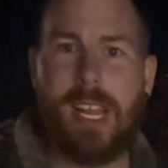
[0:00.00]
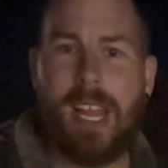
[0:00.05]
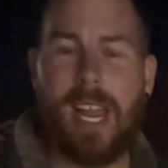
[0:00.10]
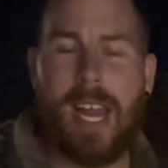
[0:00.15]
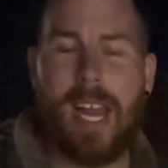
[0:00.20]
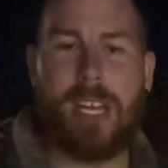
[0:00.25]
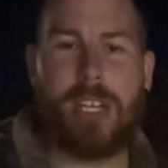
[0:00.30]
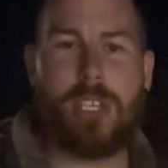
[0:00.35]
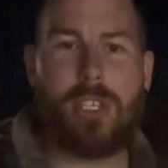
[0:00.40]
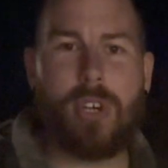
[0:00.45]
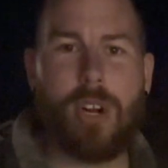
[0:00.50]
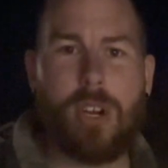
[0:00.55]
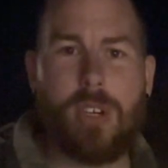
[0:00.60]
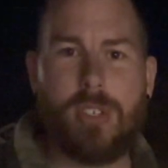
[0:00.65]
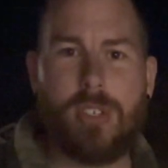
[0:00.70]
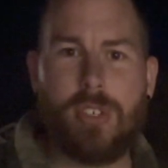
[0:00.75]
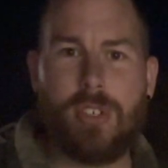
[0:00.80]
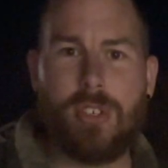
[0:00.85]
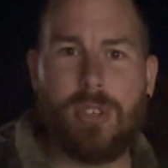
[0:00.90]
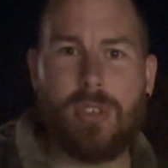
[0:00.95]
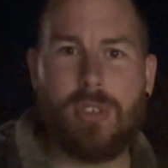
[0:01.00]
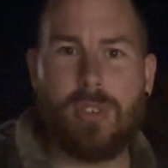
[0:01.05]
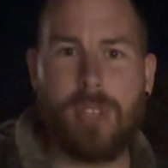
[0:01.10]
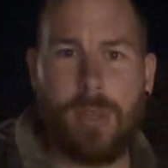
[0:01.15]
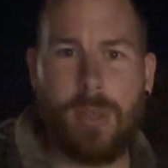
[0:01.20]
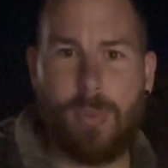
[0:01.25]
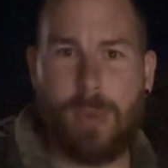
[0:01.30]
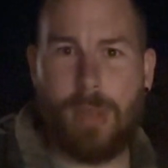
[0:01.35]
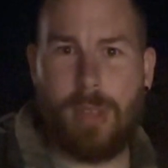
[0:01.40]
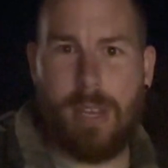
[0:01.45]
and it charges usually
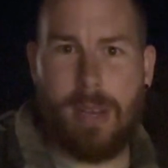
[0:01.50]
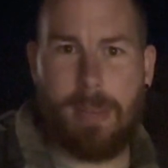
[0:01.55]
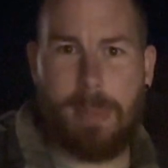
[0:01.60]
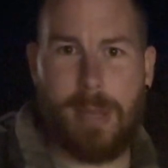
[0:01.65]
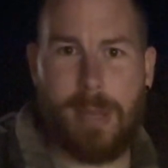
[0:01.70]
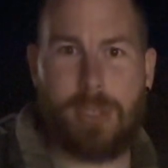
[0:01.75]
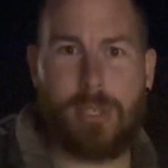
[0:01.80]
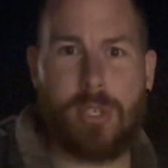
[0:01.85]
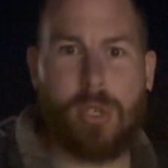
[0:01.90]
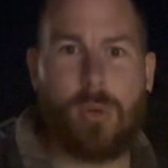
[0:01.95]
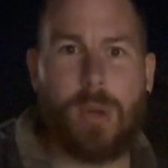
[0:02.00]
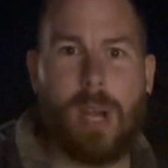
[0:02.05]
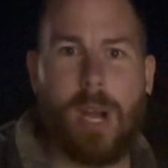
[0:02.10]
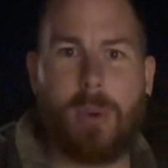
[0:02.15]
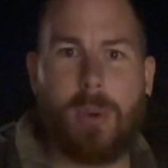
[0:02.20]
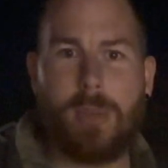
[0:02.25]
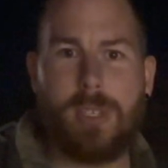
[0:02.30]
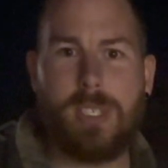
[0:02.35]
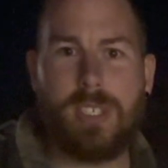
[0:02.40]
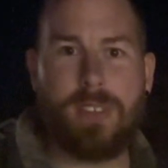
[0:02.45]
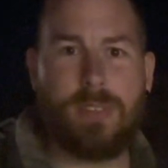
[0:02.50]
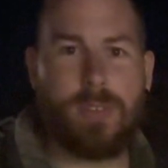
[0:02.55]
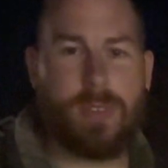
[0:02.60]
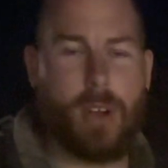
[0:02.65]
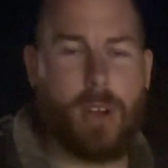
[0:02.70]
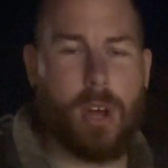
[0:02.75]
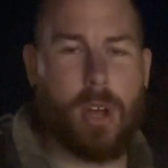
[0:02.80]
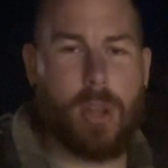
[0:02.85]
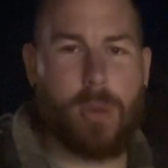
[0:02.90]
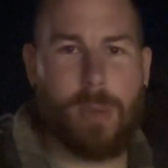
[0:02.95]
within about 2 hours
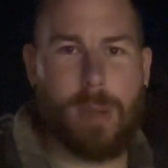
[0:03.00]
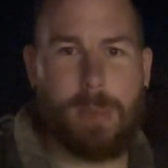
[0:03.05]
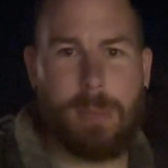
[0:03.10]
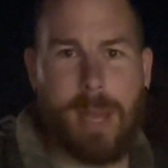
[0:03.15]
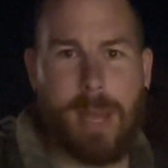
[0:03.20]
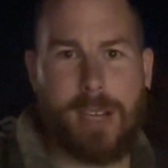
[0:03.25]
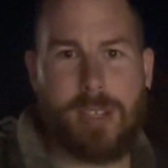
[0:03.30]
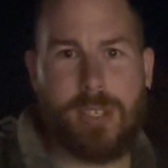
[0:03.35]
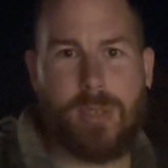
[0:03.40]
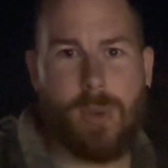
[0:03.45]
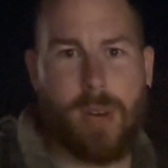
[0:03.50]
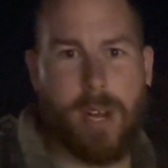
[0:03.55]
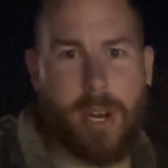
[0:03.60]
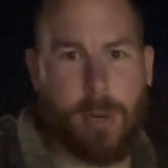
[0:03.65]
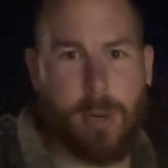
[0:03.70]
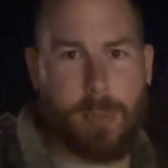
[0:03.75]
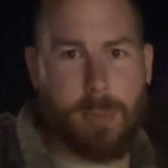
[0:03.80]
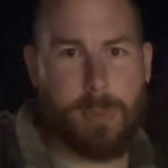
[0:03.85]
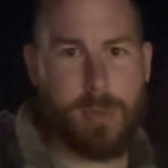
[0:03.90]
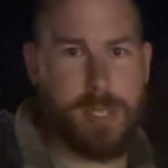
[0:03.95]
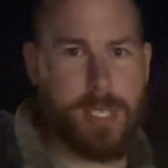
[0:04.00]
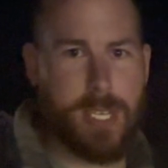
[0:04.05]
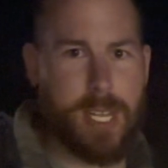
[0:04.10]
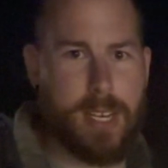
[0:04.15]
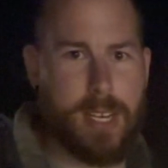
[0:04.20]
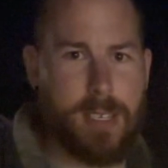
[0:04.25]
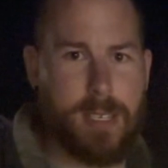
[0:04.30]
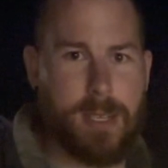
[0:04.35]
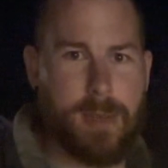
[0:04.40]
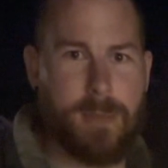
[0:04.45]
all the way back to 100%.